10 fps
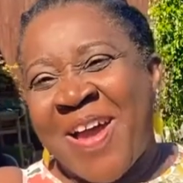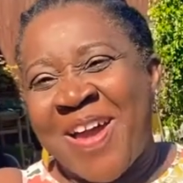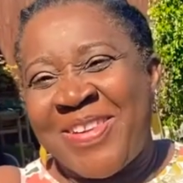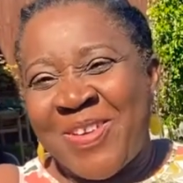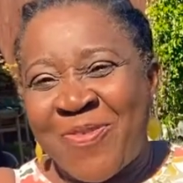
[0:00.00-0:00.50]

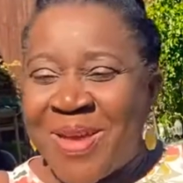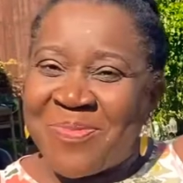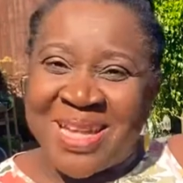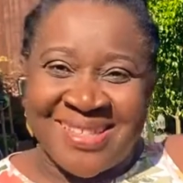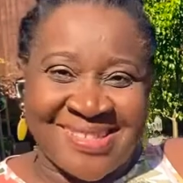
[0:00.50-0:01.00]

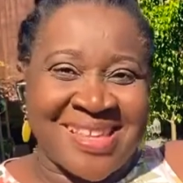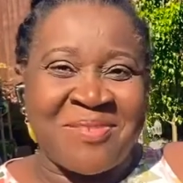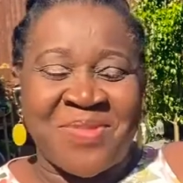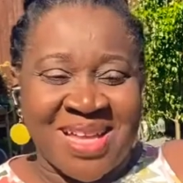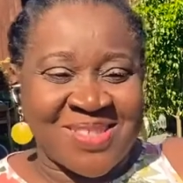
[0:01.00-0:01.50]
November,
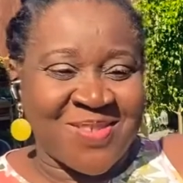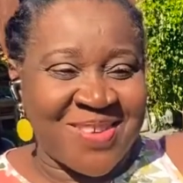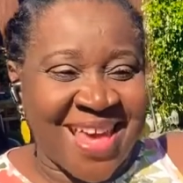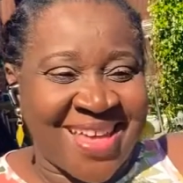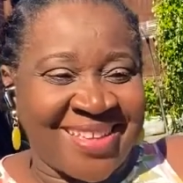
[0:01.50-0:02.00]
December. So
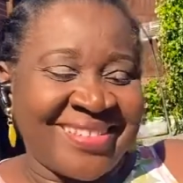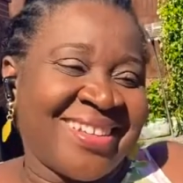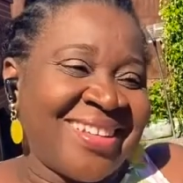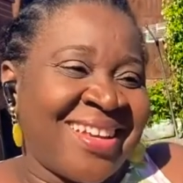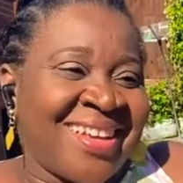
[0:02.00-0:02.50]
yeah,
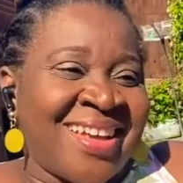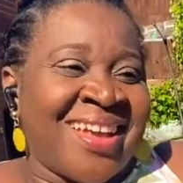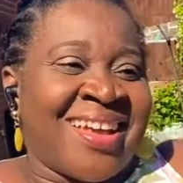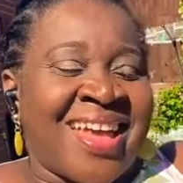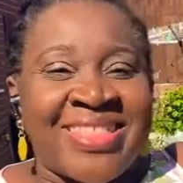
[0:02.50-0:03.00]

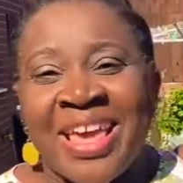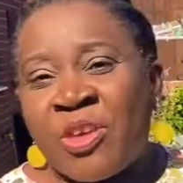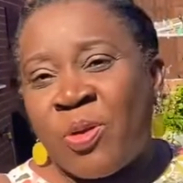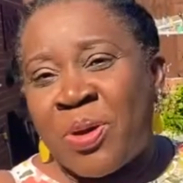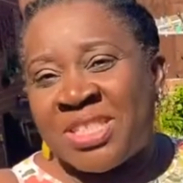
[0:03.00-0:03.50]
thank
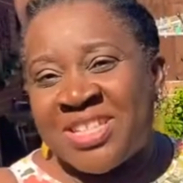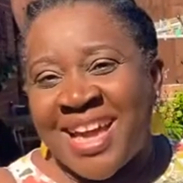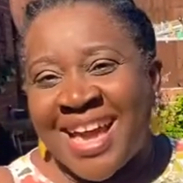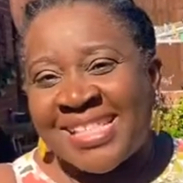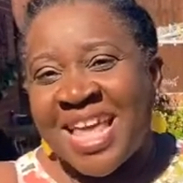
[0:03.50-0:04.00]
you for watching,
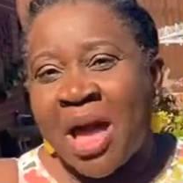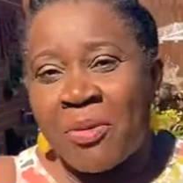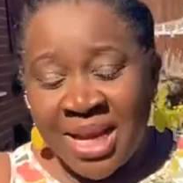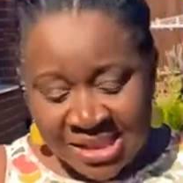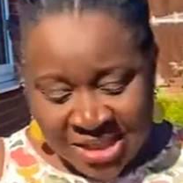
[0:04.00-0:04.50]
guys. I
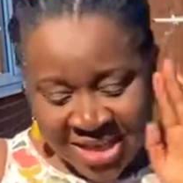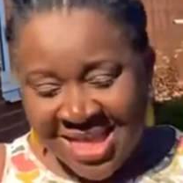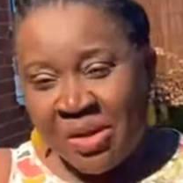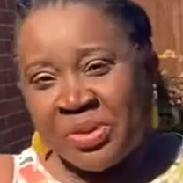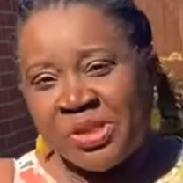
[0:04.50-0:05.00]
wanted to share
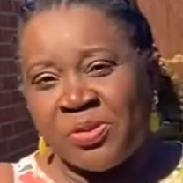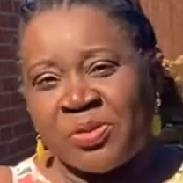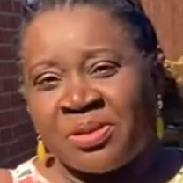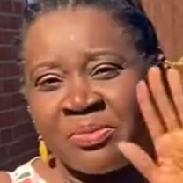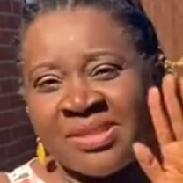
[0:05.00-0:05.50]
that with
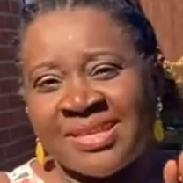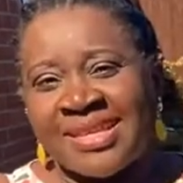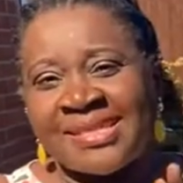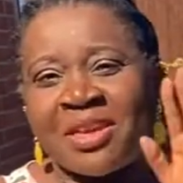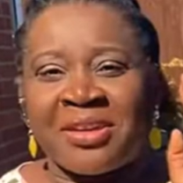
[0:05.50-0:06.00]
you,
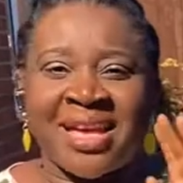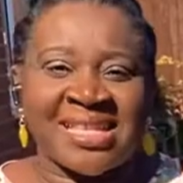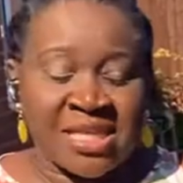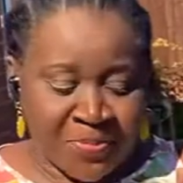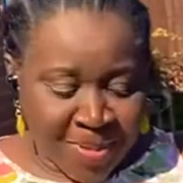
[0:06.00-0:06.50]
seeds that you can
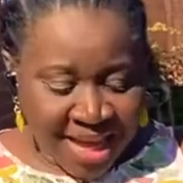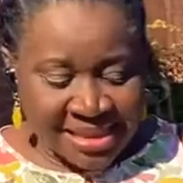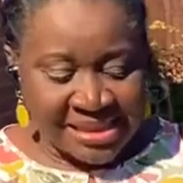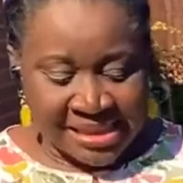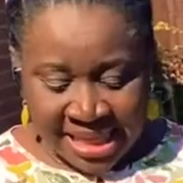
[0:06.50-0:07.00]
still
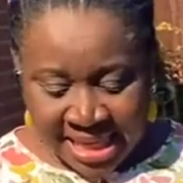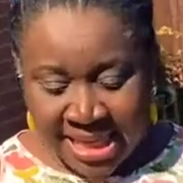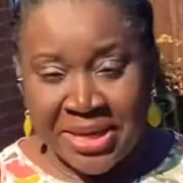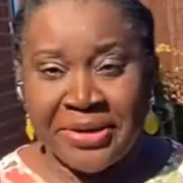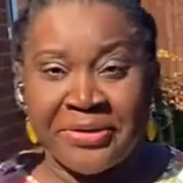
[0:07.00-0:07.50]
plant
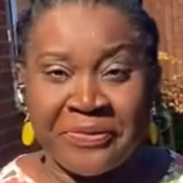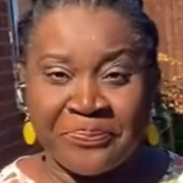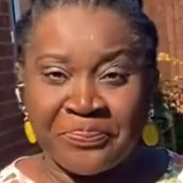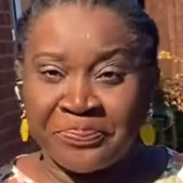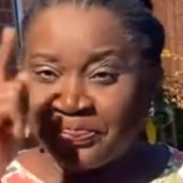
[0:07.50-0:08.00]
in
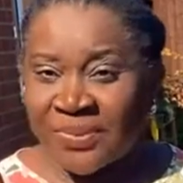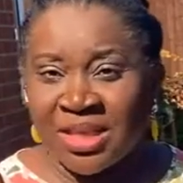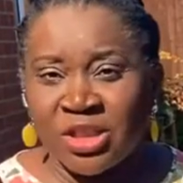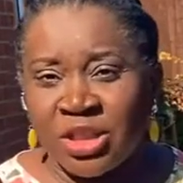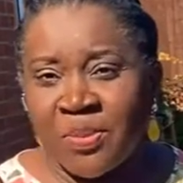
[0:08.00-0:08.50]

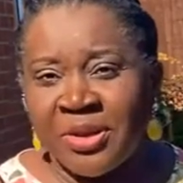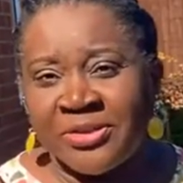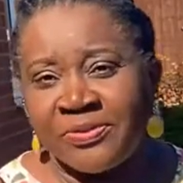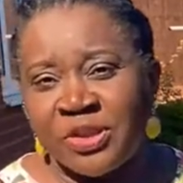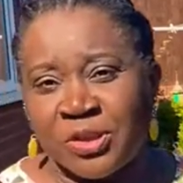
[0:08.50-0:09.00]
the month
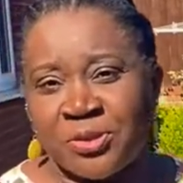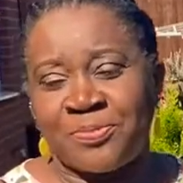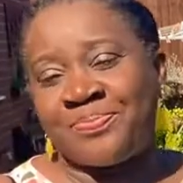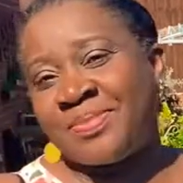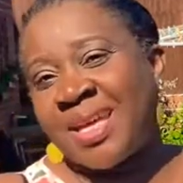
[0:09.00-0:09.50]
of June.
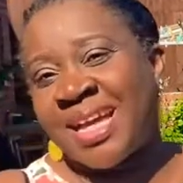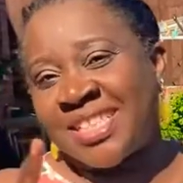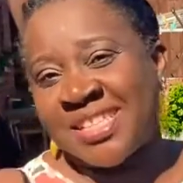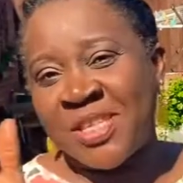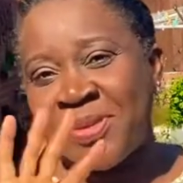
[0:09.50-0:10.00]
I
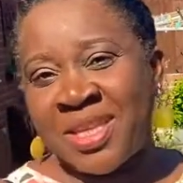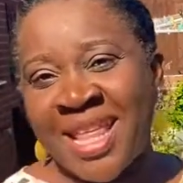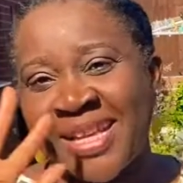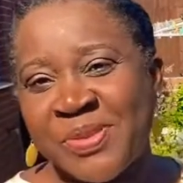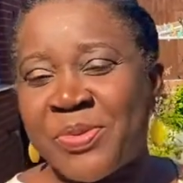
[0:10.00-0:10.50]
shall see you in the
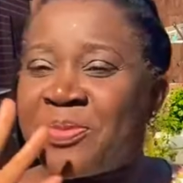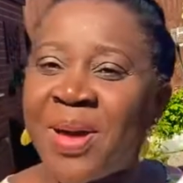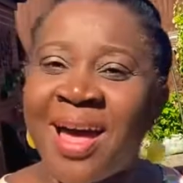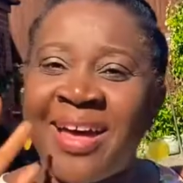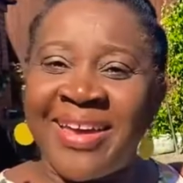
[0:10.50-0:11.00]
next one.
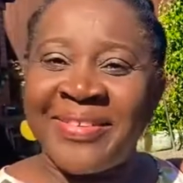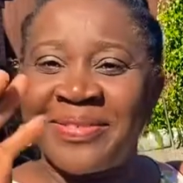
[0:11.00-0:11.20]
Bye.